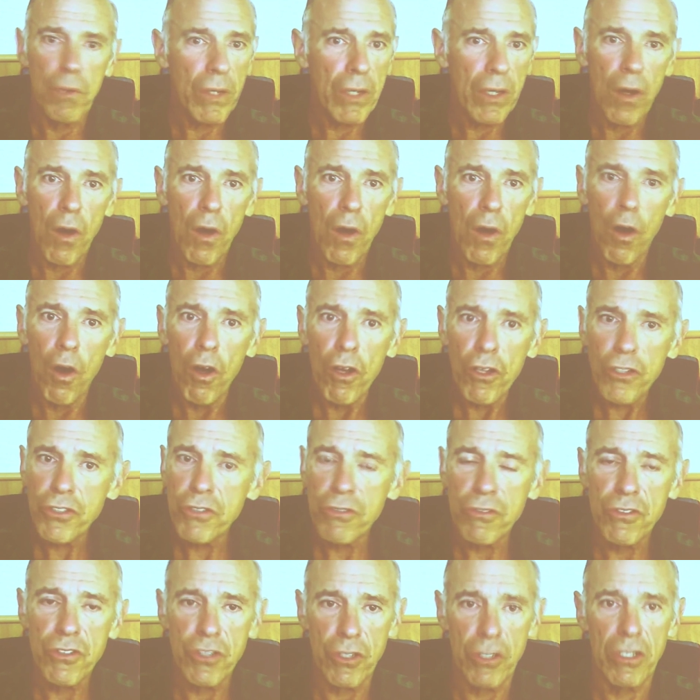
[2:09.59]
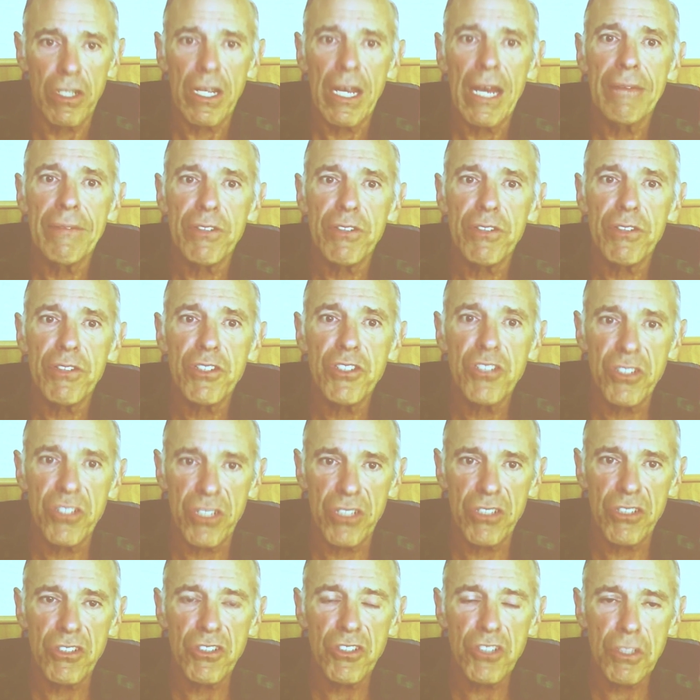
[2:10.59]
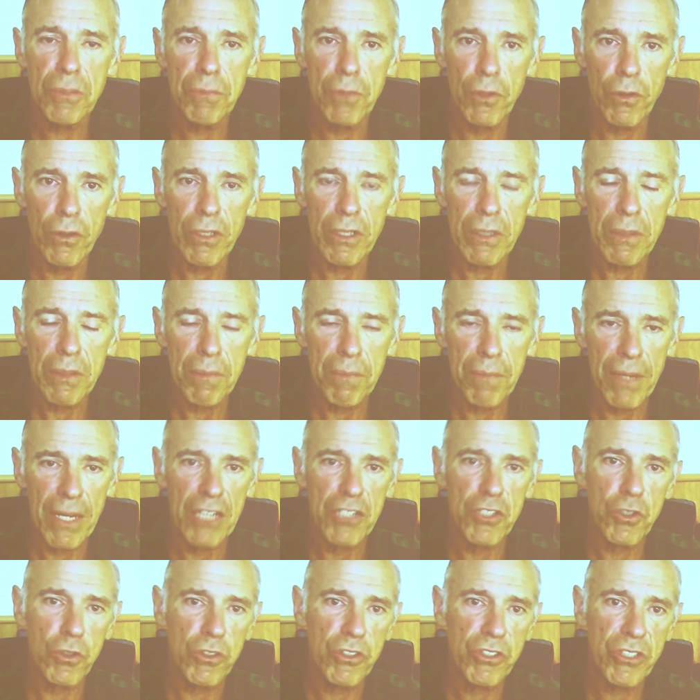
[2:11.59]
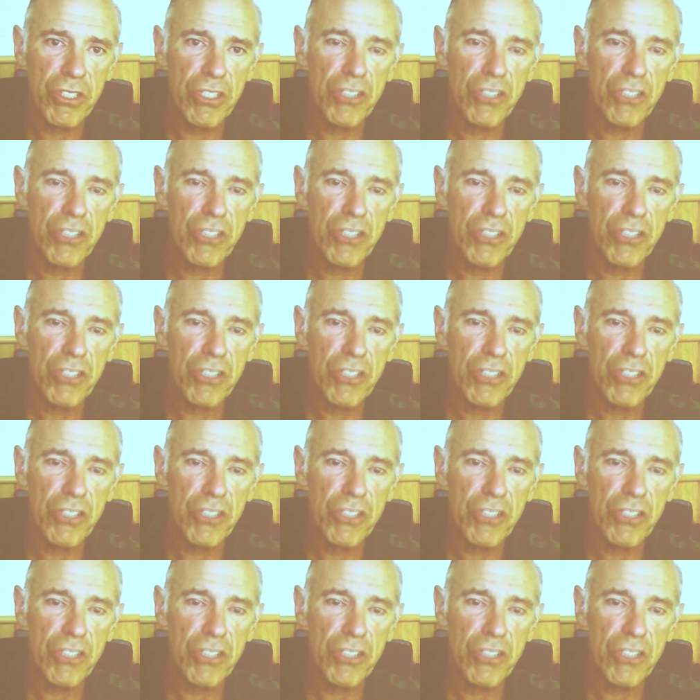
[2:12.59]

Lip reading: But all students ought to have a citizenship learning badge,